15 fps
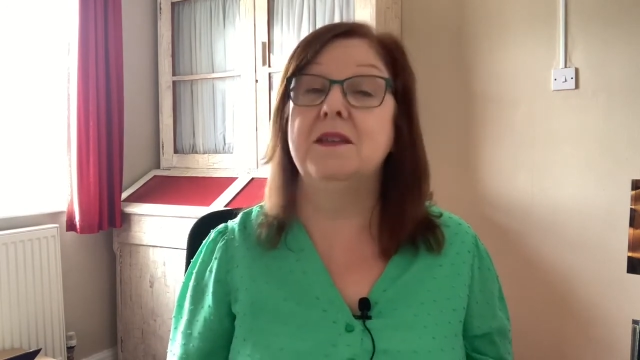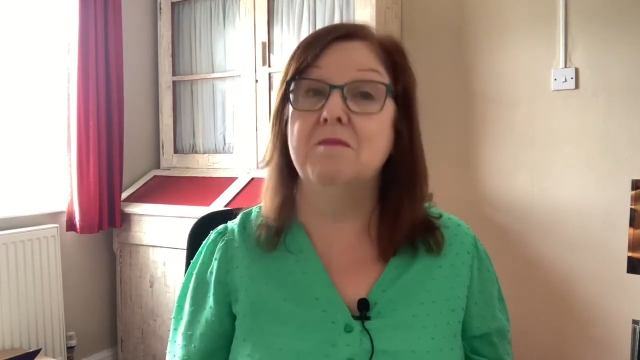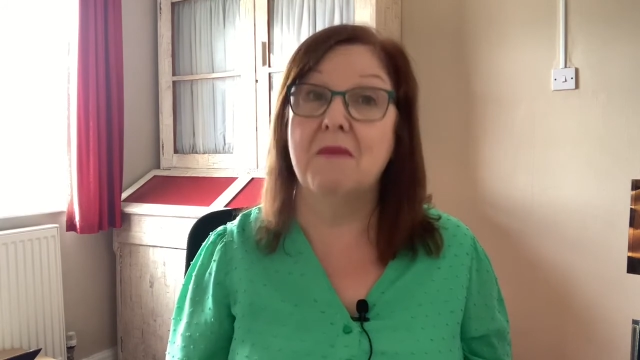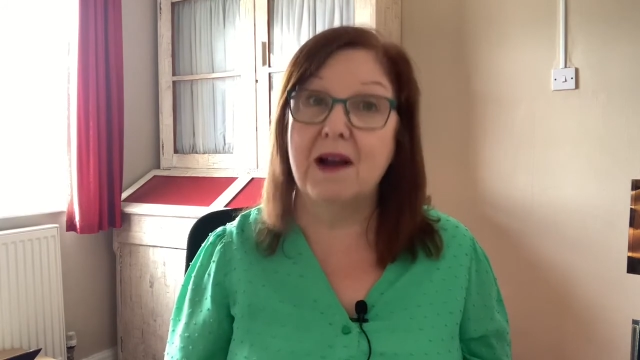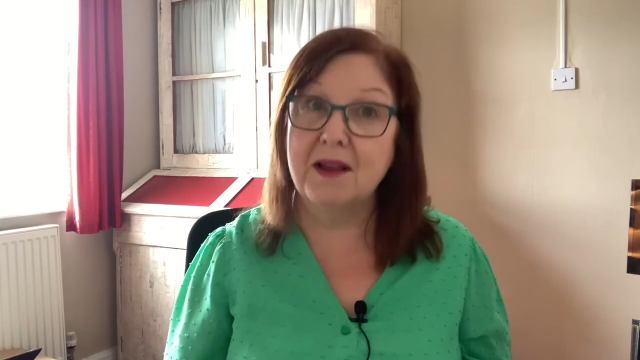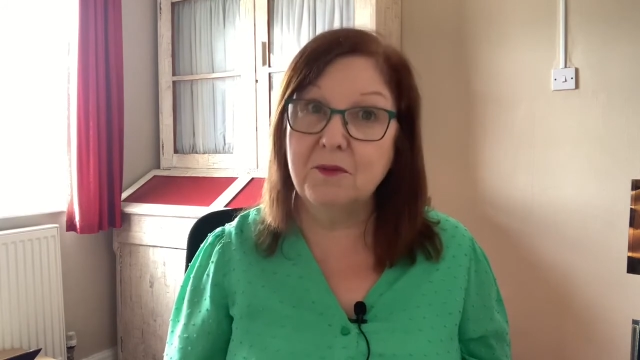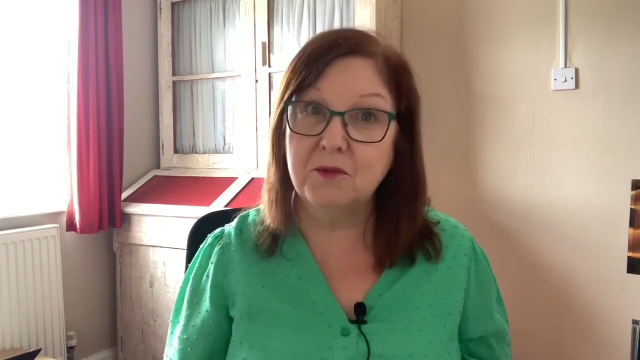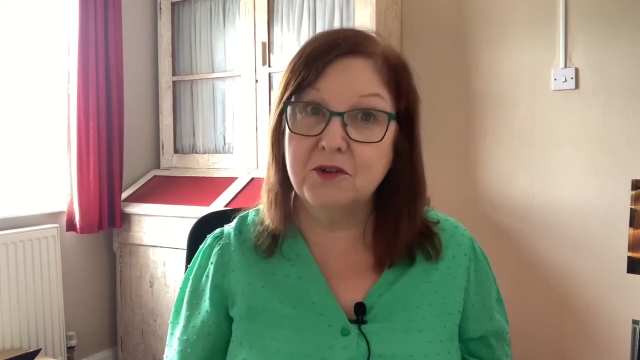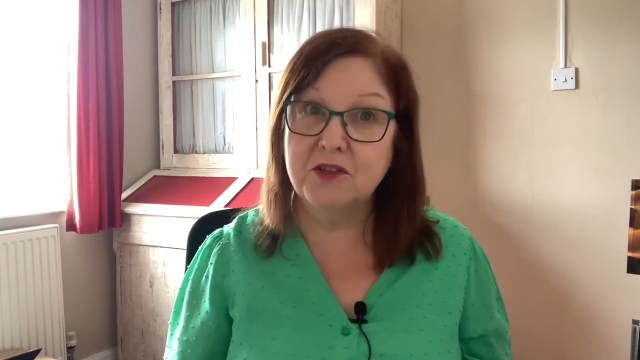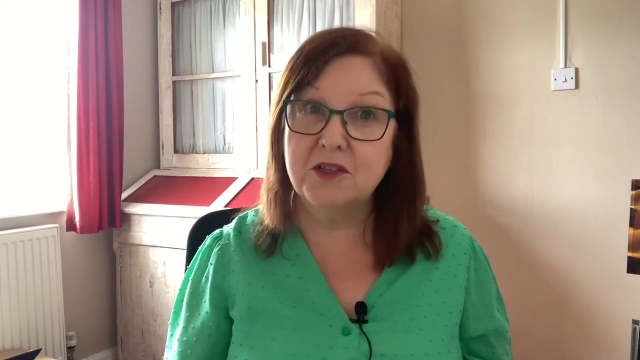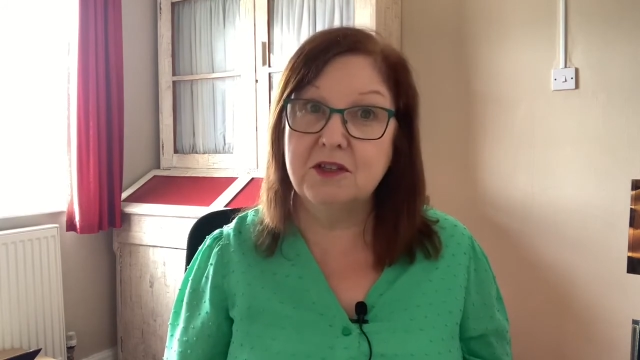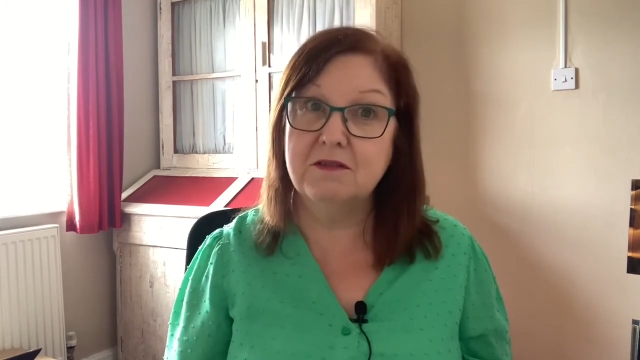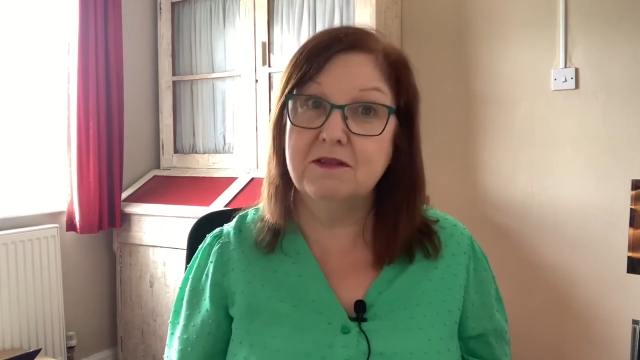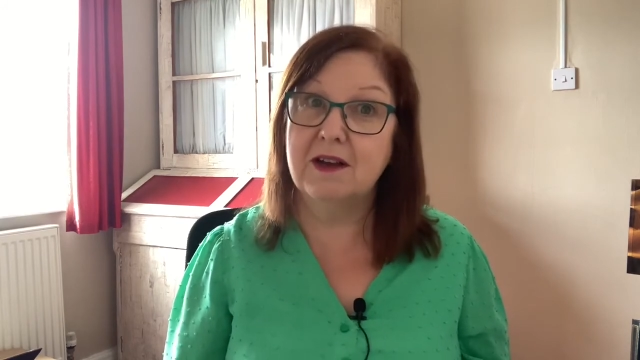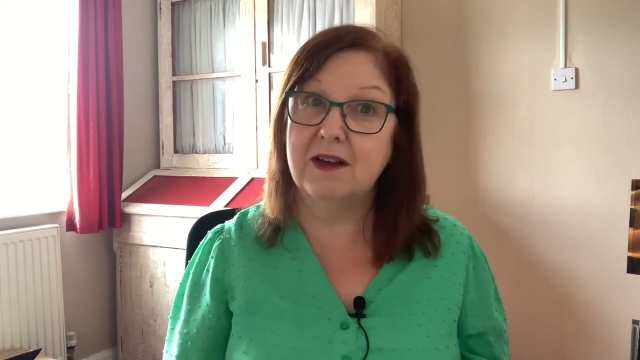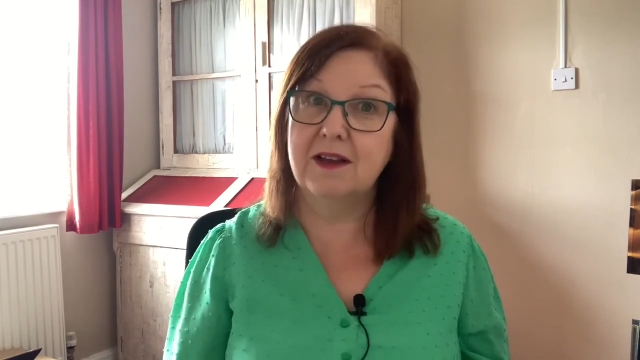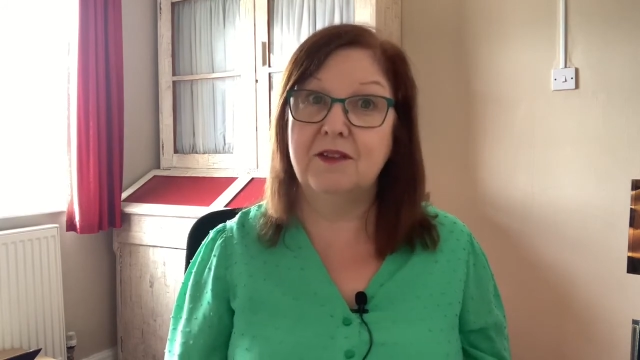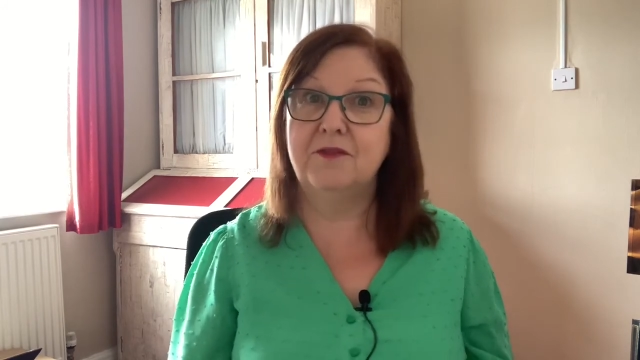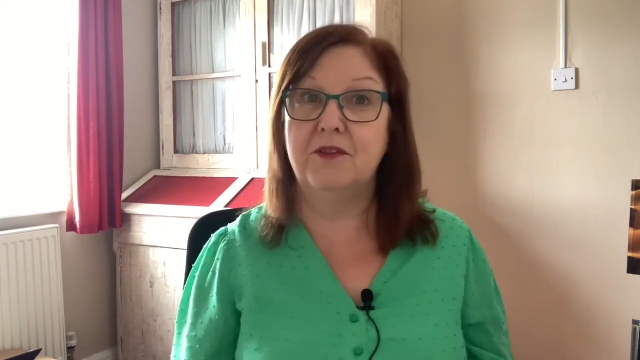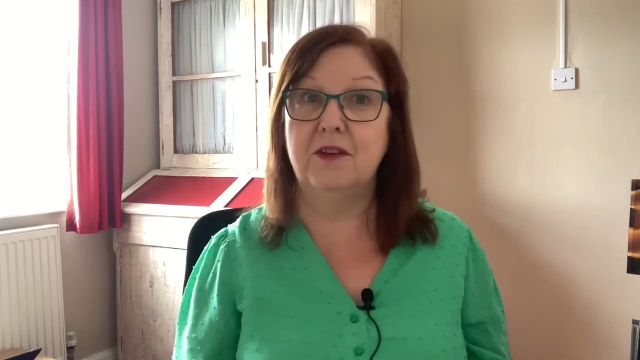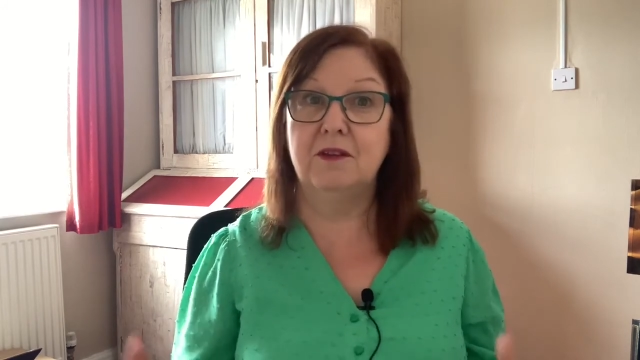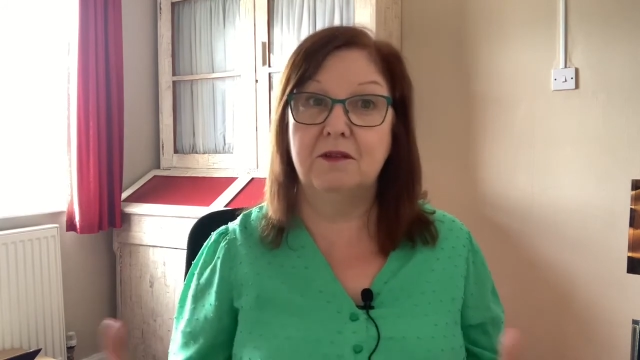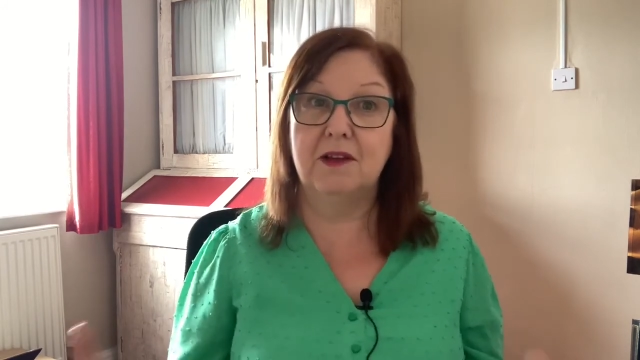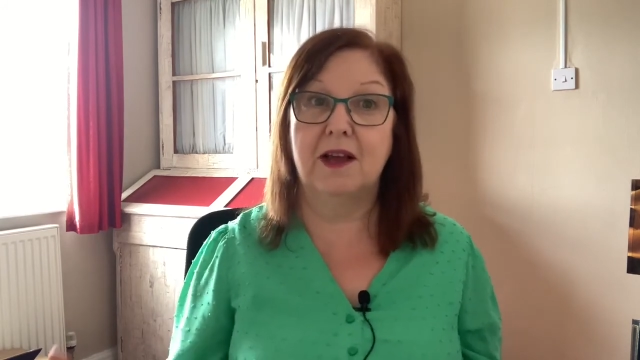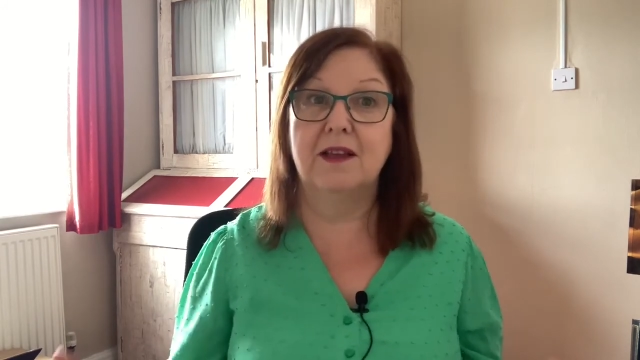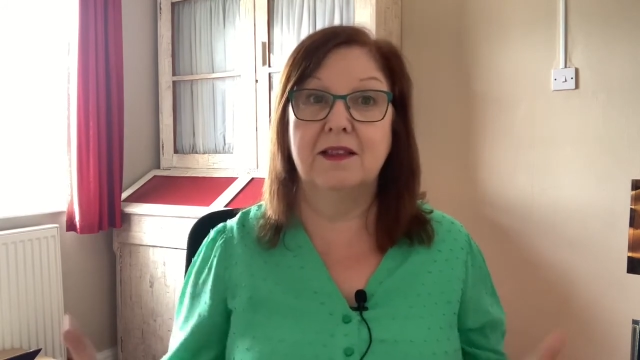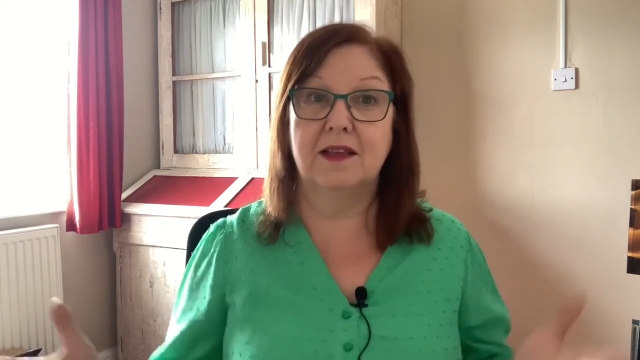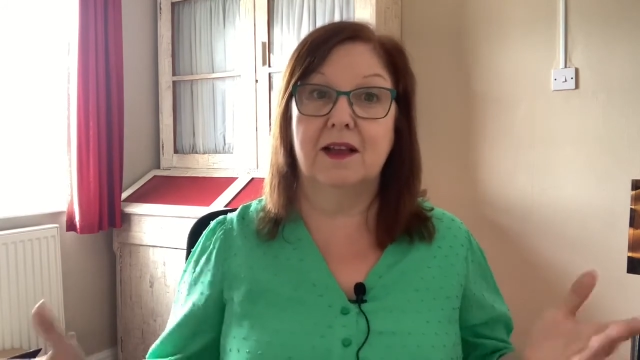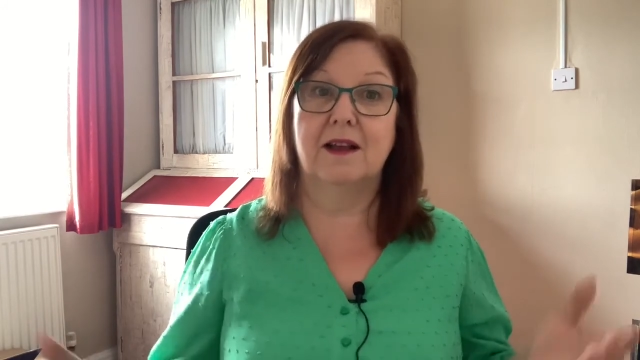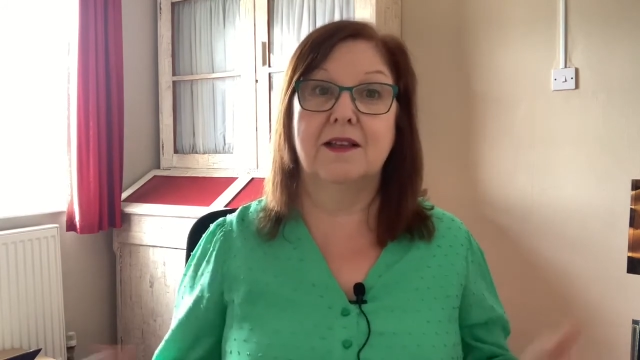you might want to do that if you
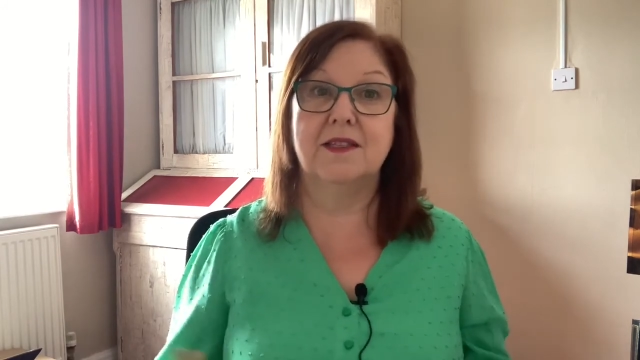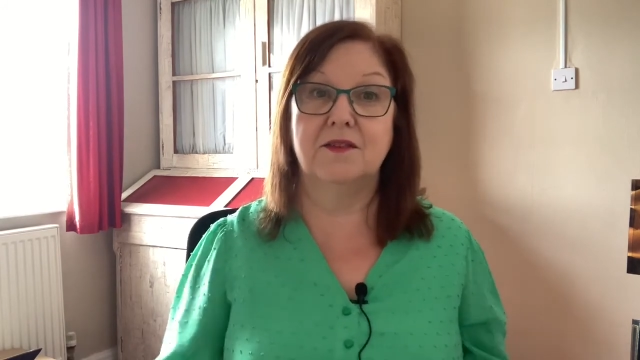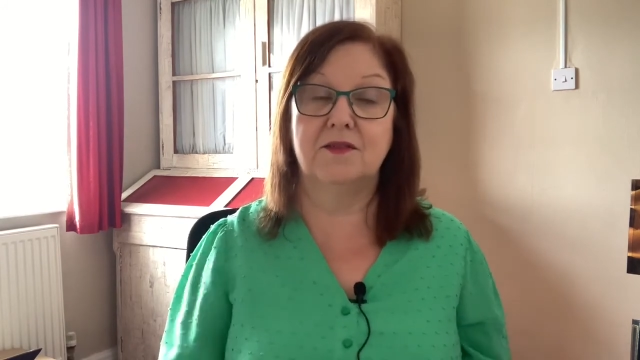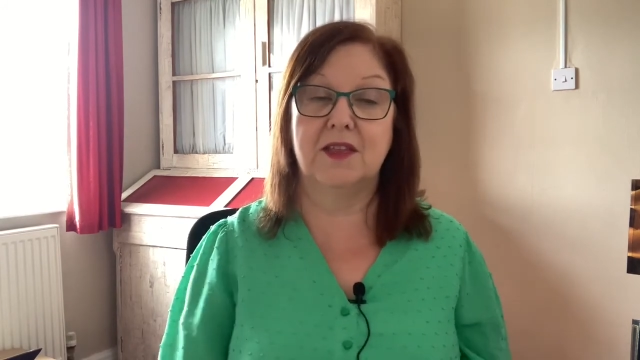like the kinds of